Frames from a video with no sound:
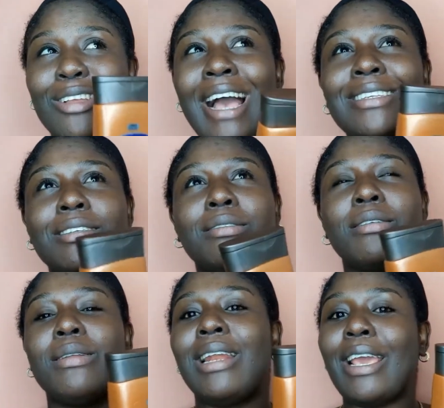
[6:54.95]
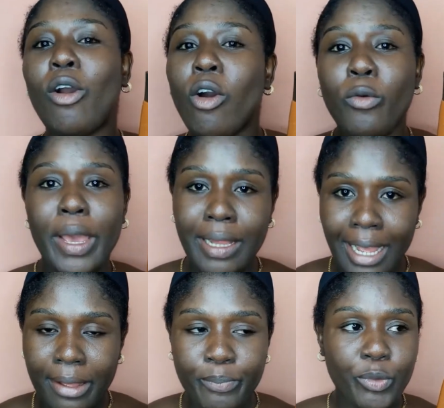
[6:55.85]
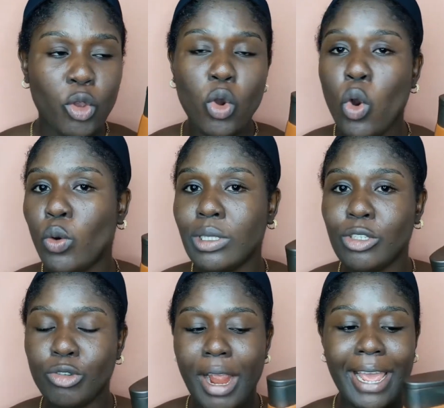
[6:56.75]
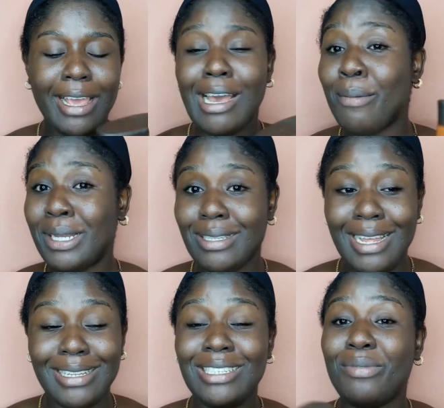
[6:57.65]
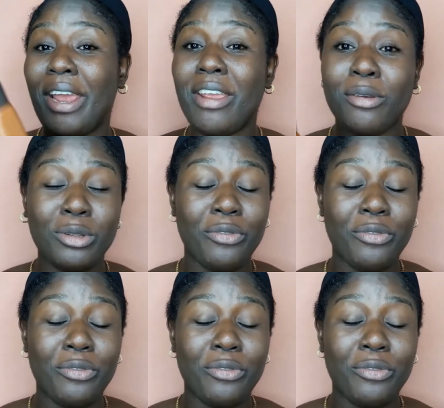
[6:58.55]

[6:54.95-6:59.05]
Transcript: as in like all weather, colds, dry, Hamatan is very good.